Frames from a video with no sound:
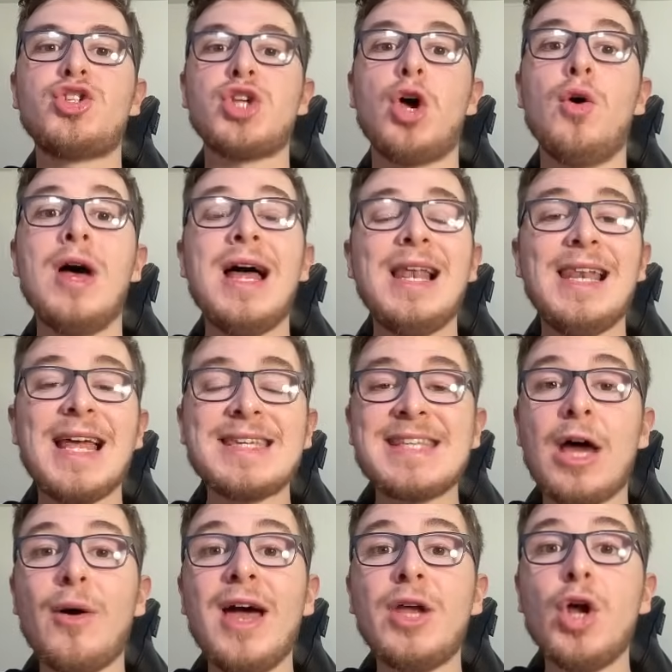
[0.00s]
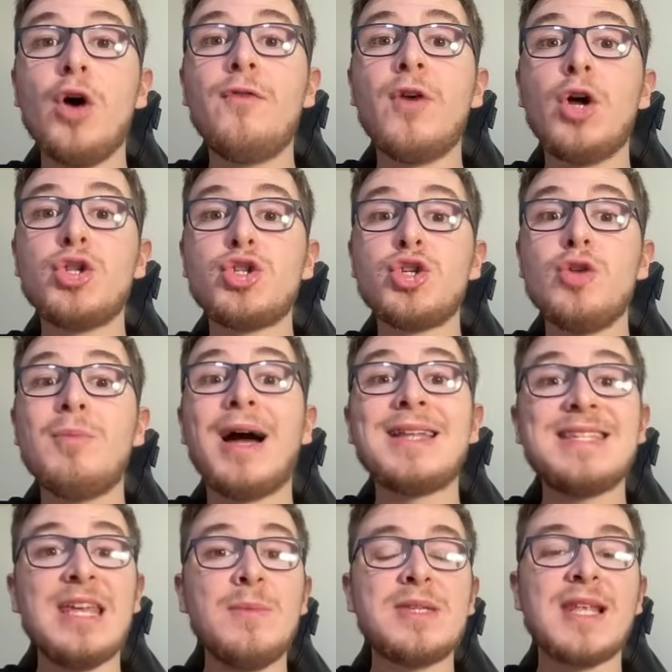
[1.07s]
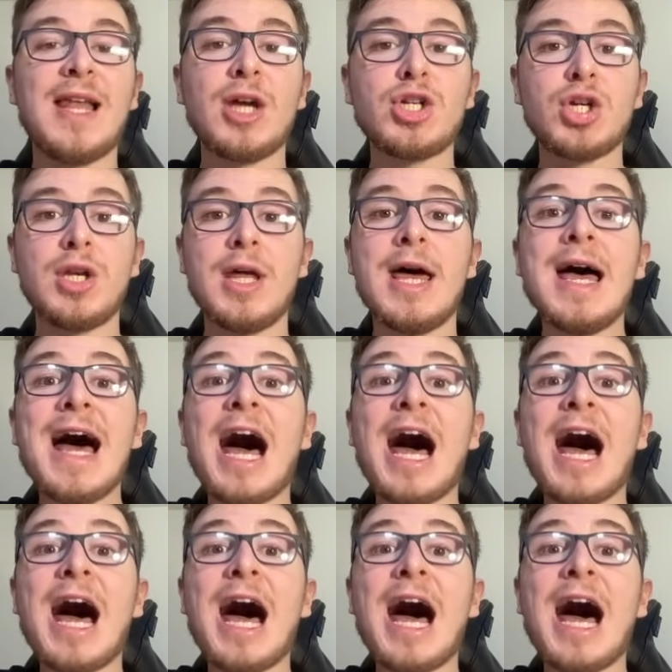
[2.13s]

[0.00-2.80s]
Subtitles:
So let's now head over to my team selection,